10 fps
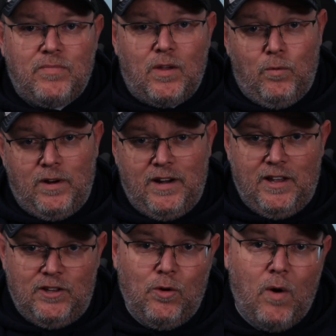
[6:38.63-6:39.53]
We're going to
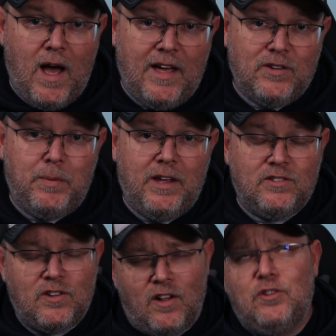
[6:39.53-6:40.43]
get UISP
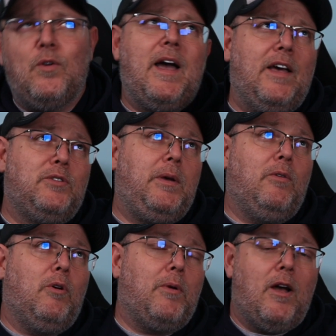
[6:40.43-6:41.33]
installed. UISP
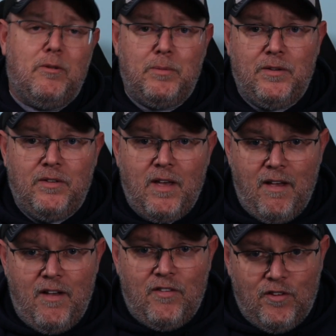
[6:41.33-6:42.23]
will probably be
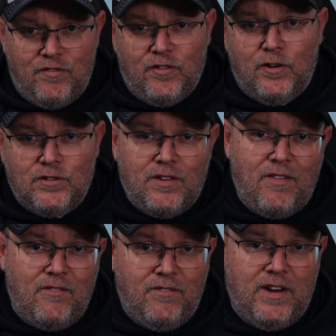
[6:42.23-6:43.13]
the first
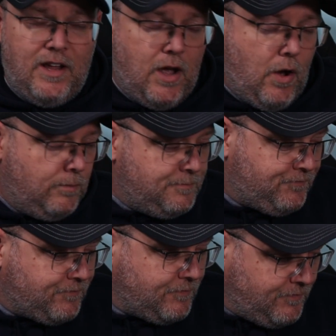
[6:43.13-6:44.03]
video
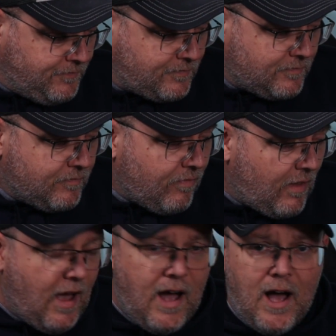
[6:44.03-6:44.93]

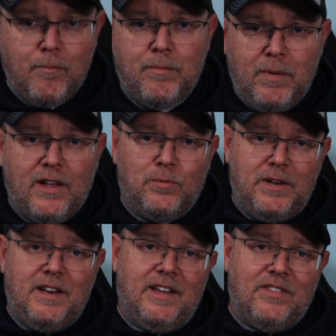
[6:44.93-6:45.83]
um, because we need
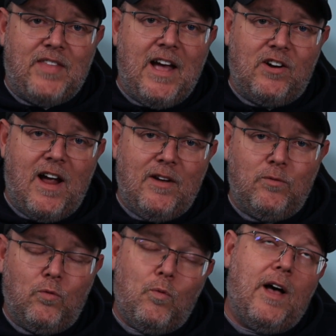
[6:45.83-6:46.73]
to get that ground.
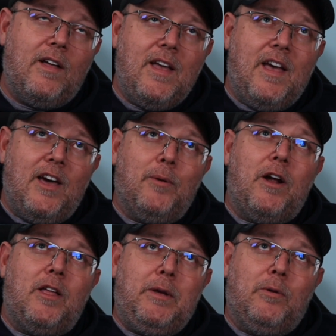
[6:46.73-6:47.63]
Well, it'll
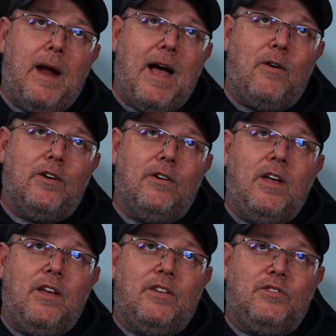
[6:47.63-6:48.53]
probably be router,
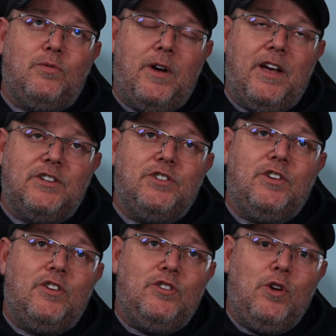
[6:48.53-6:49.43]
switch,
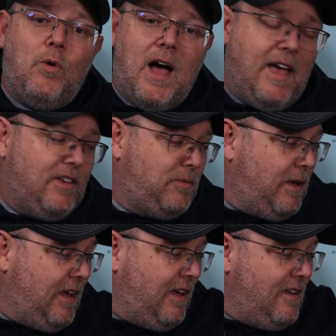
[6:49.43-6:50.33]
UISP,